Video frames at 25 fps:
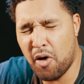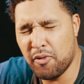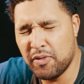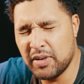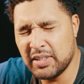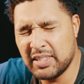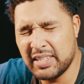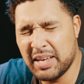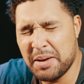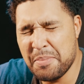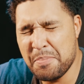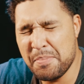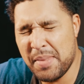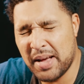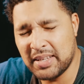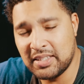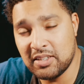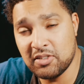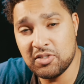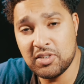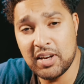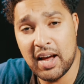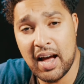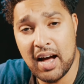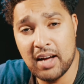Obviously a
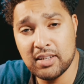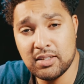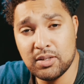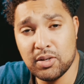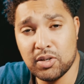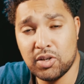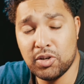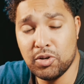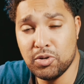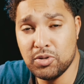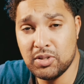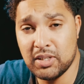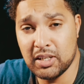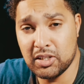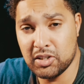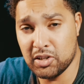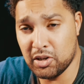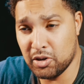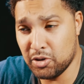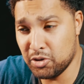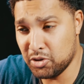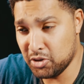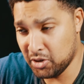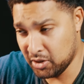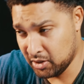massive shout out to Acoustic
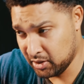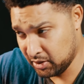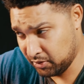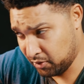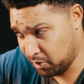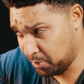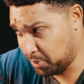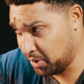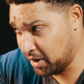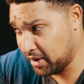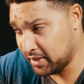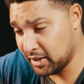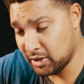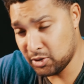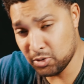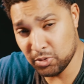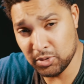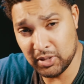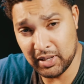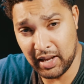Solutions for putting this all